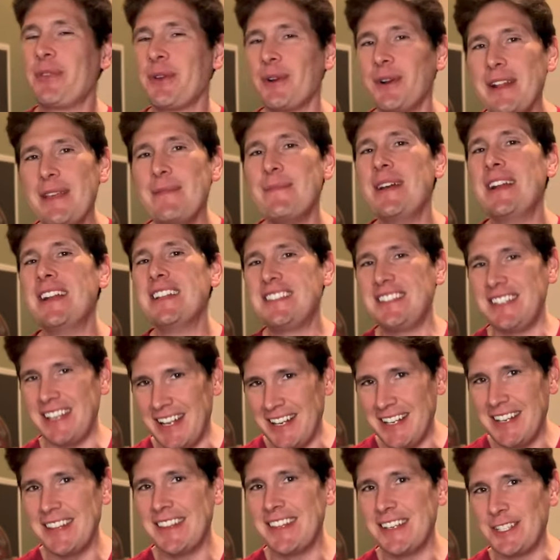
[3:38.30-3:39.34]
30 minutes
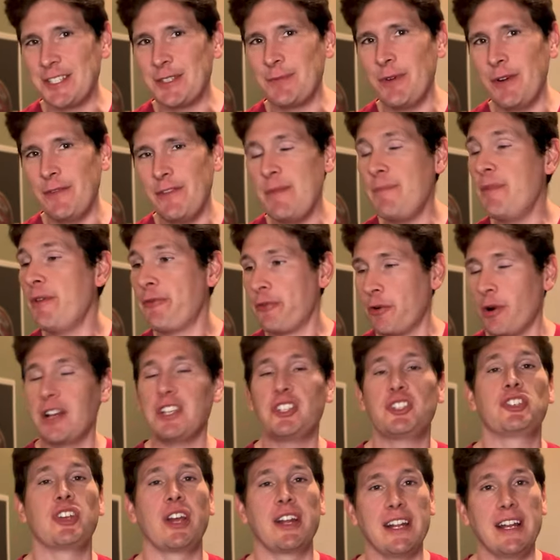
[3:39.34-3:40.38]
into this movie, before I
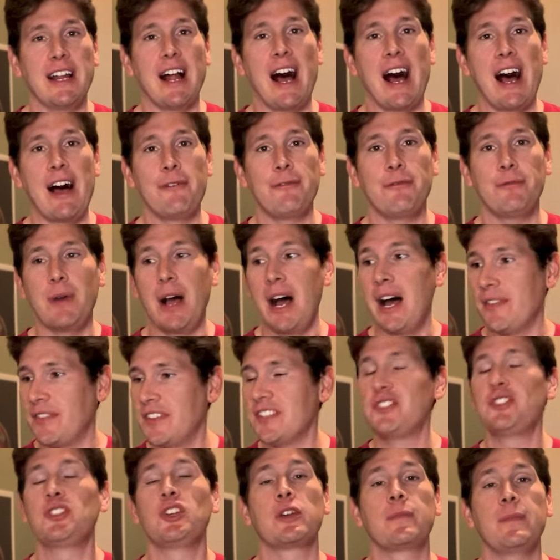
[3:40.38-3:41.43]
shut it off, uh,
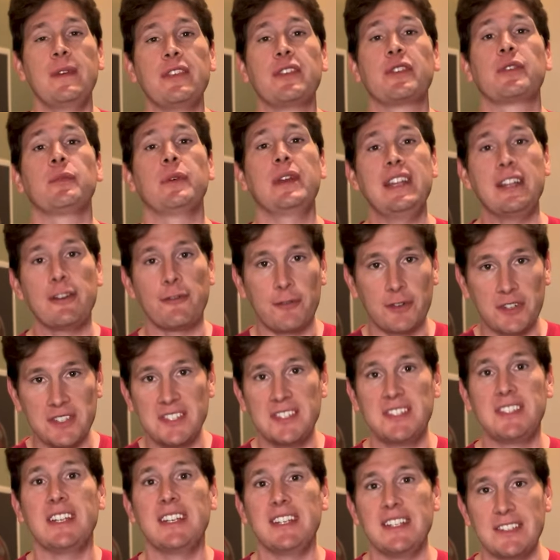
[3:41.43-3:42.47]
this took me three different
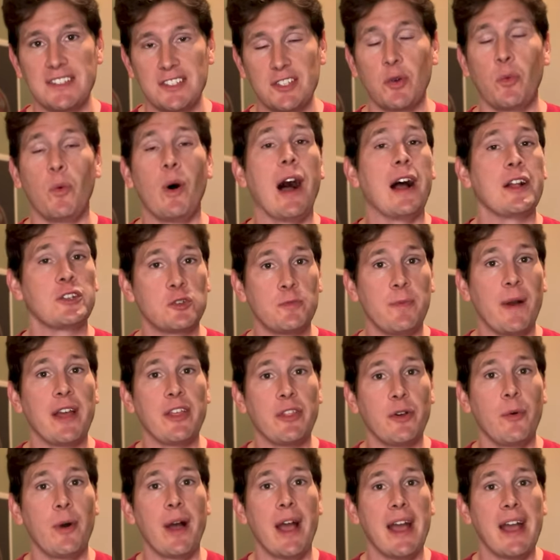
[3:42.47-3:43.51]
sittings to watch, by
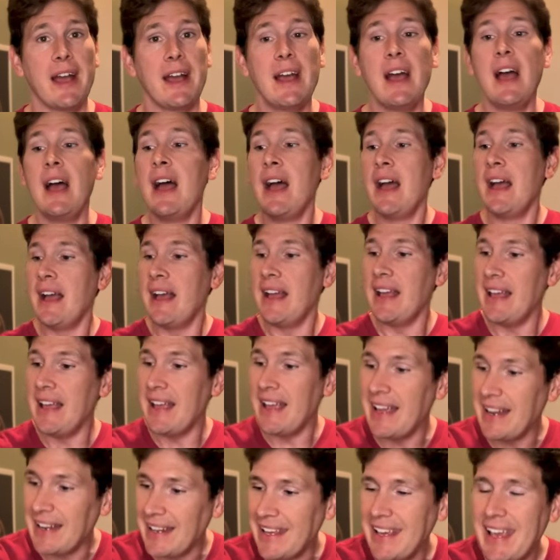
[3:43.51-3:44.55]
the way.
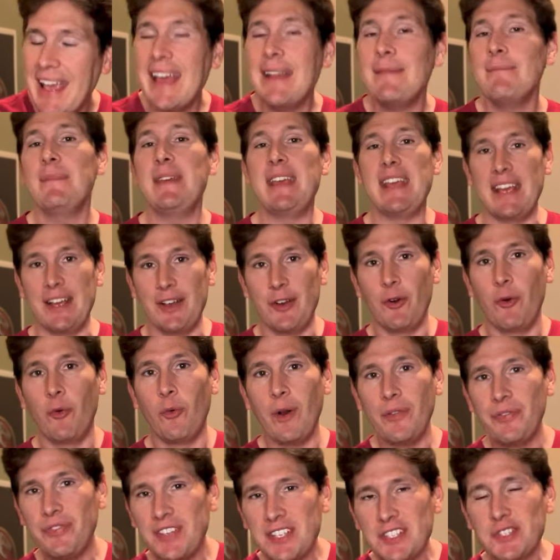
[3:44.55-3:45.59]
It hit me
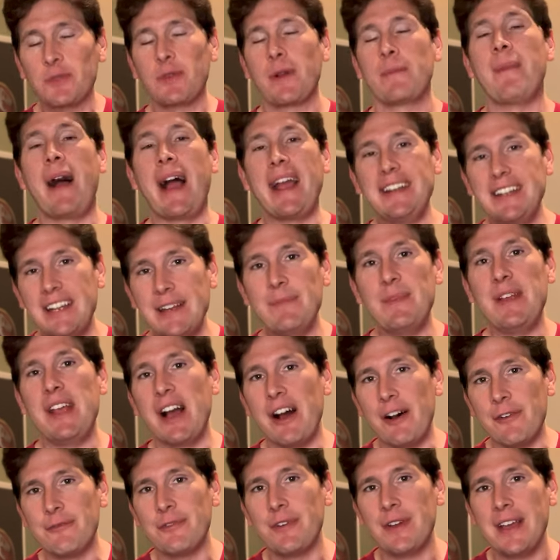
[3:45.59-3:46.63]
what this reminded me
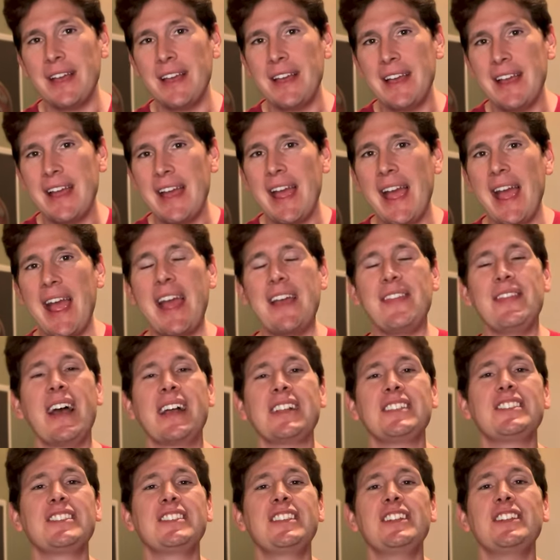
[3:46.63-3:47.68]
of and
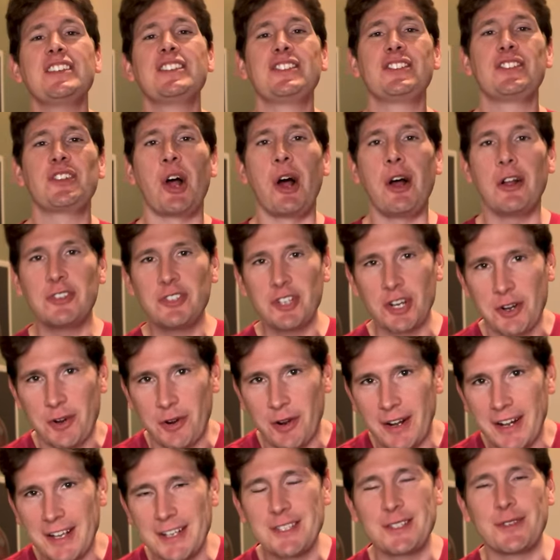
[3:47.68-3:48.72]
that's the Nostalgia
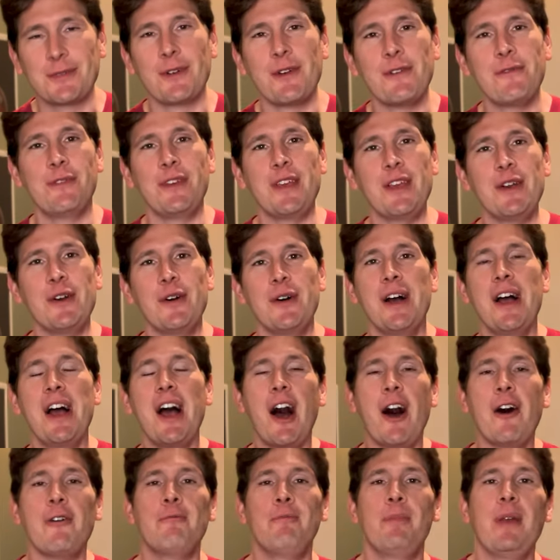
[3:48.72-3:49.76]
Critics review
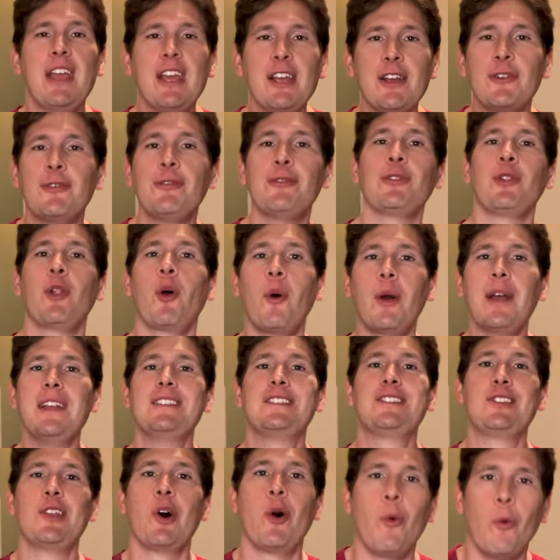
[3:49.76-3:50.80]
of Pink
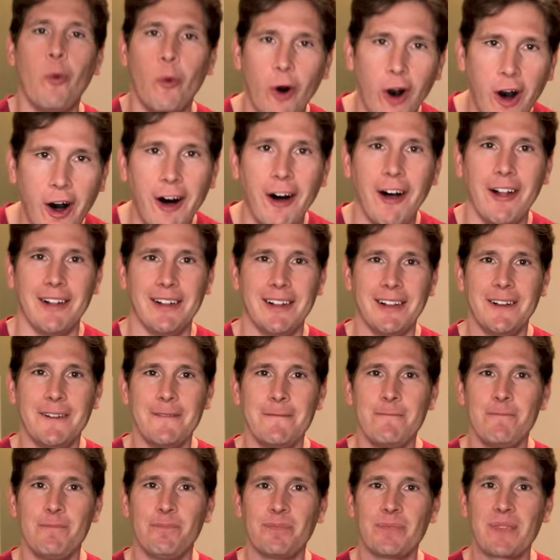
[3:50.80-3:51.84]
Floyd's The Wall.
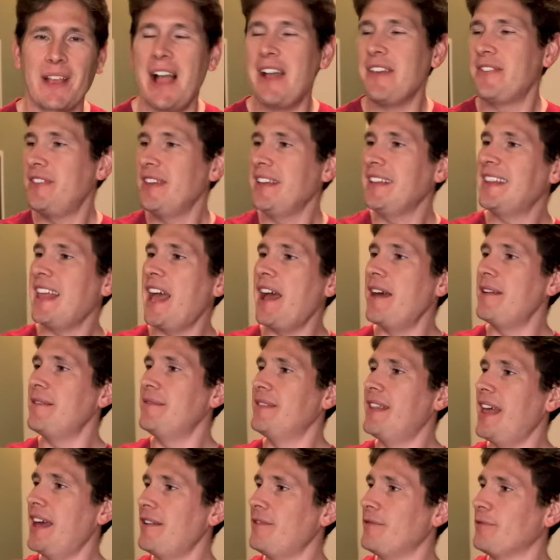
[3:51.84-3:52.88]
I think
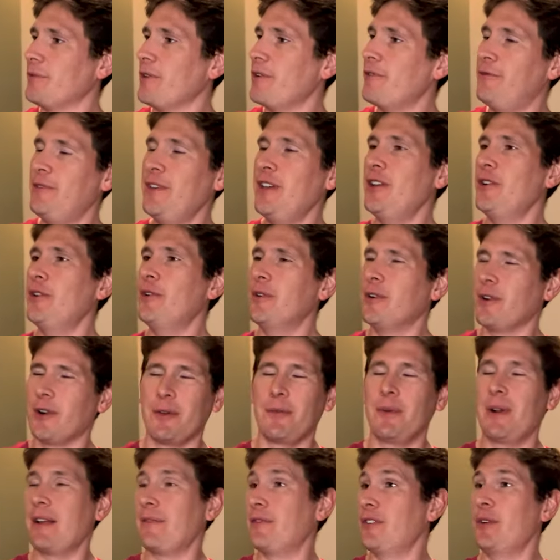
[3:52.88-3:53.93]
that that review or
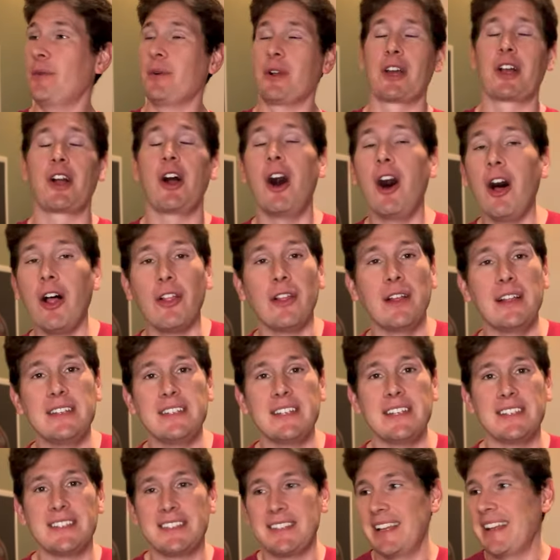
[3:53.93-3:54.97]
whatever you want to call it
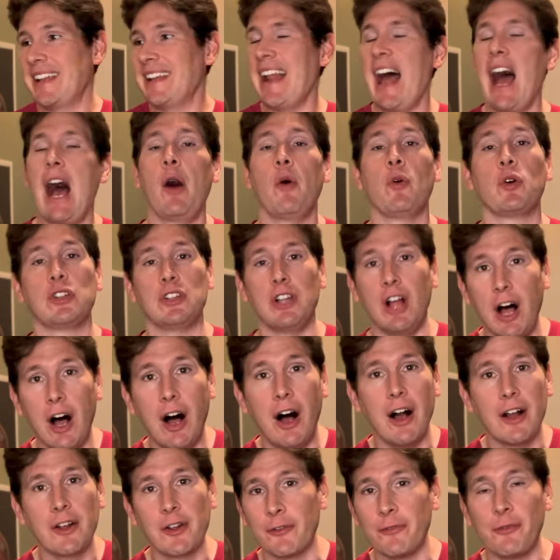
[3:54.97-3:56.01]
is like an hour
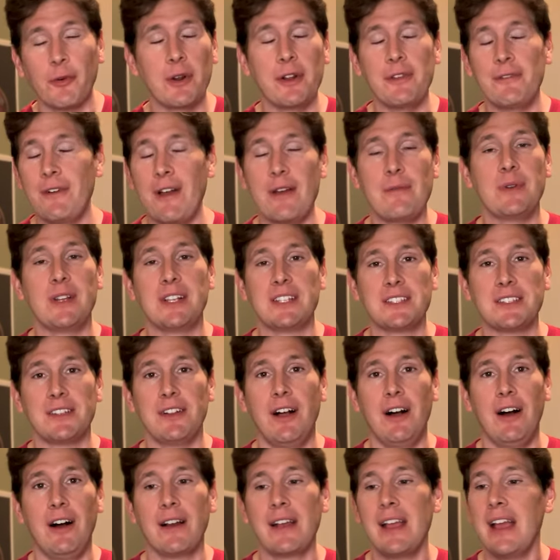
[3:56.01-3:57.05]
long or 45 minutes
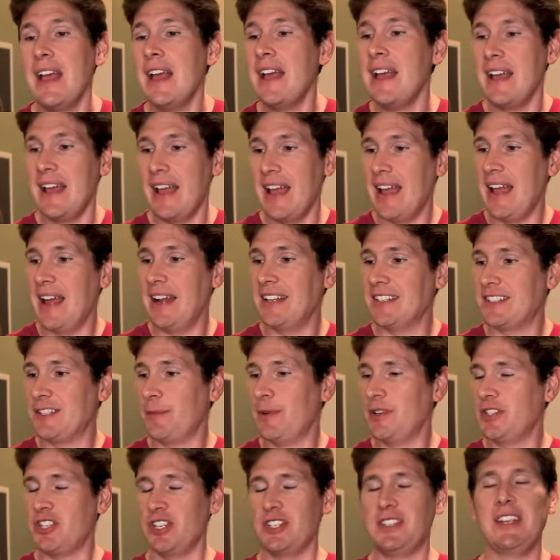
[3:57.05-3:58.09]
long and it's a
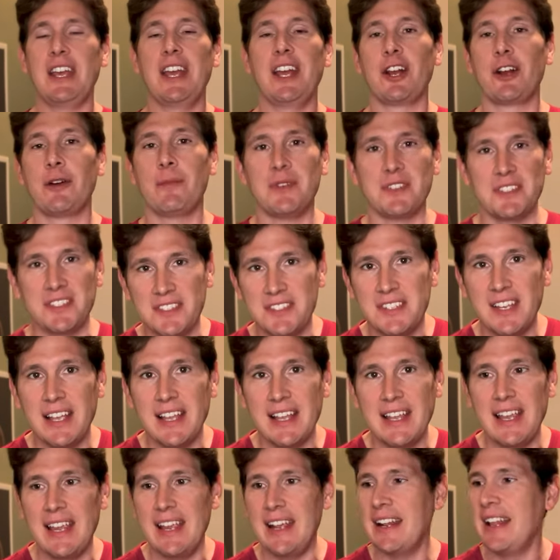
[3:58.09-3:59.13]
bunch of terrible
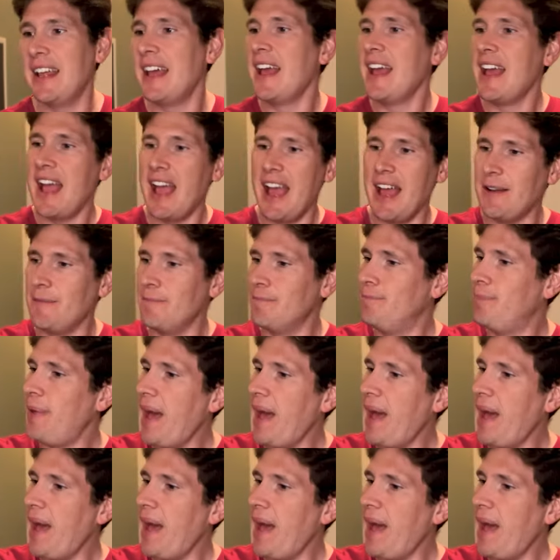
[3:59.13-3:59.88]
singing and